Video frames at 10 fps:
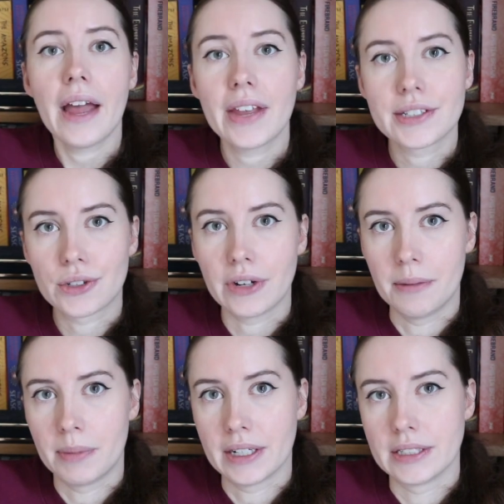And that's
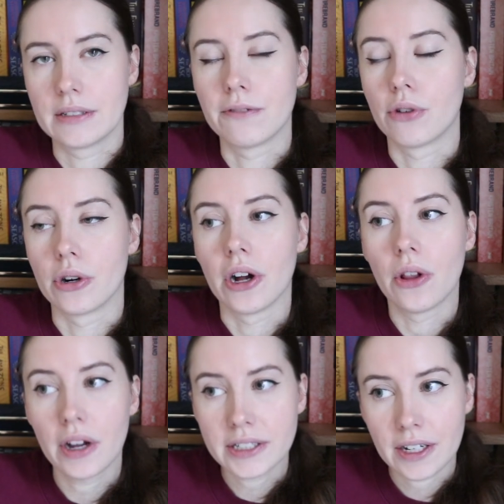great, because for a
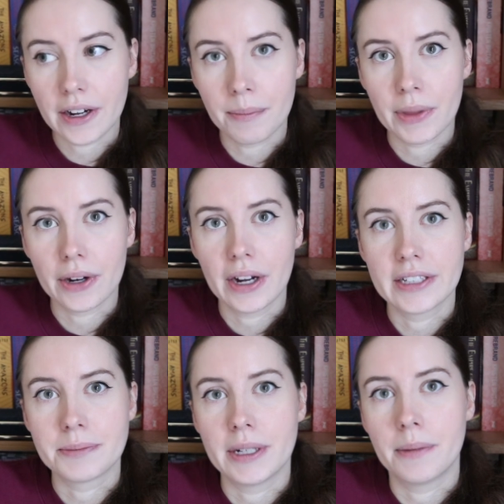long time there
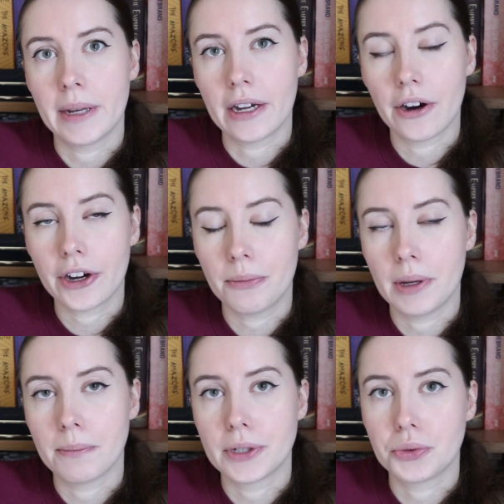has been a big
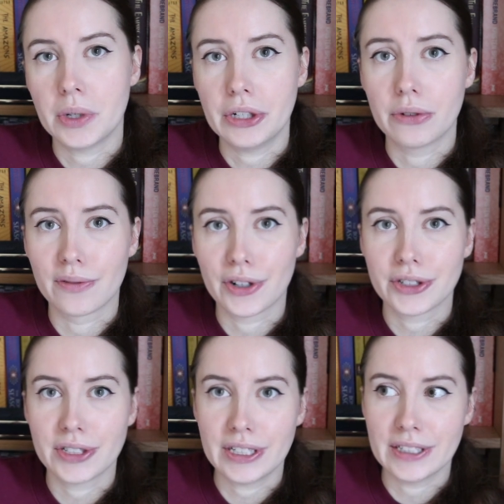argument between
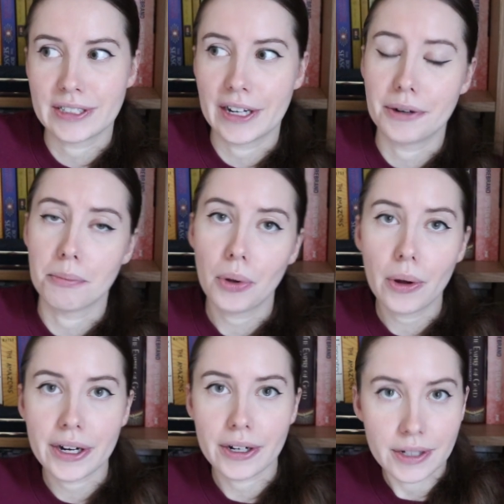universities and
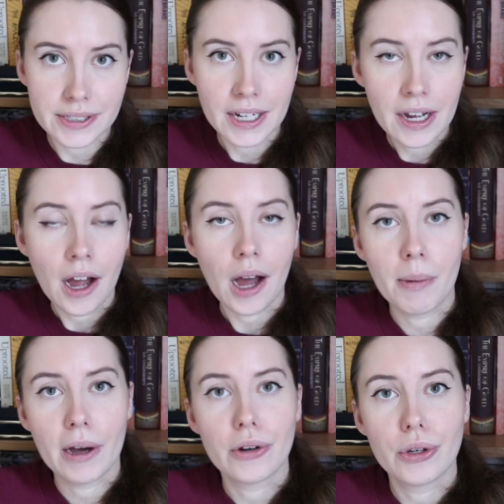employers
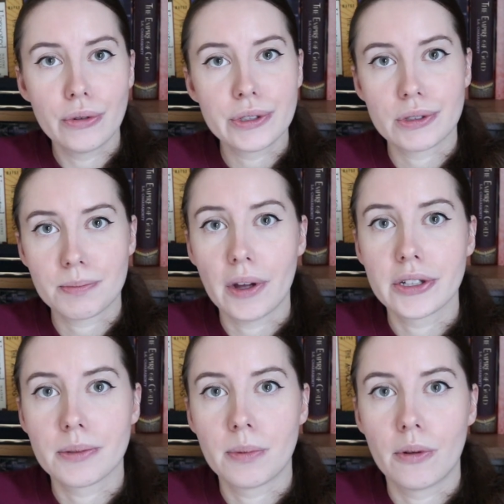about who is
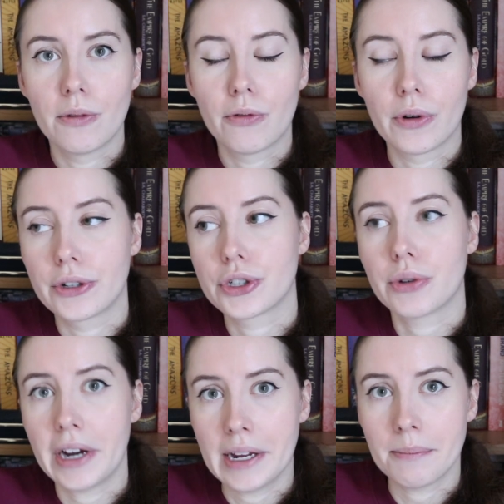responsible for
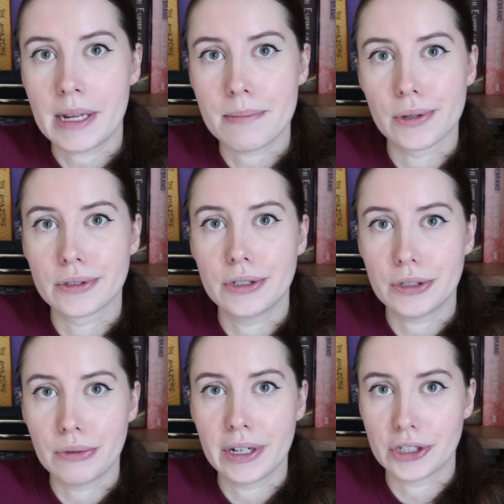training people to
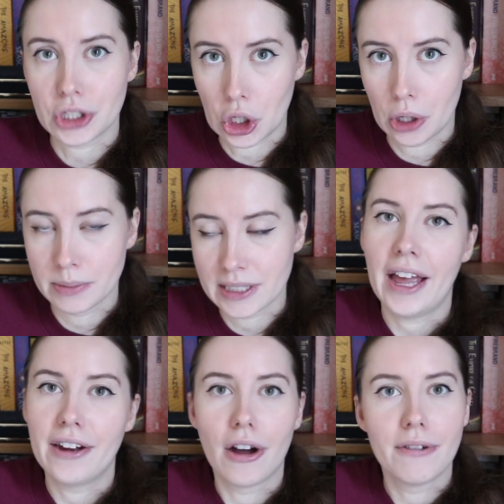do their jobs.
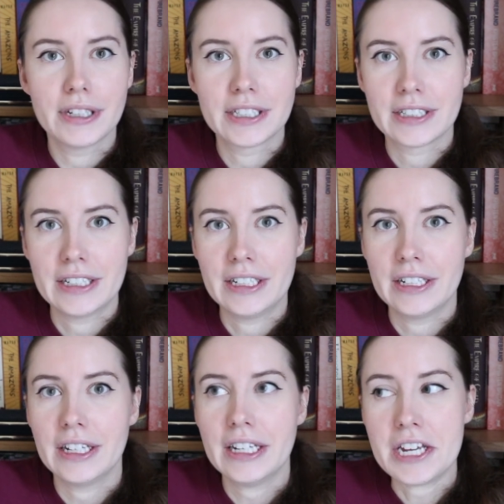And
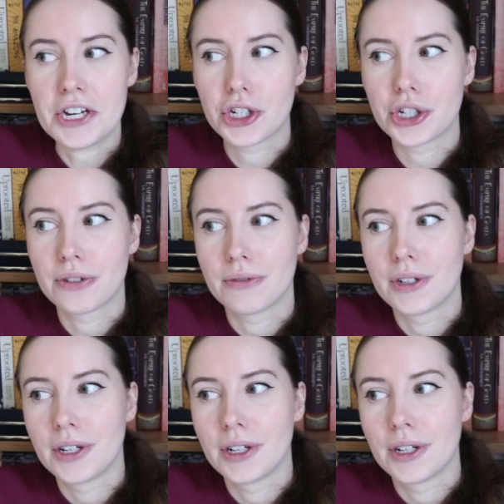obviously each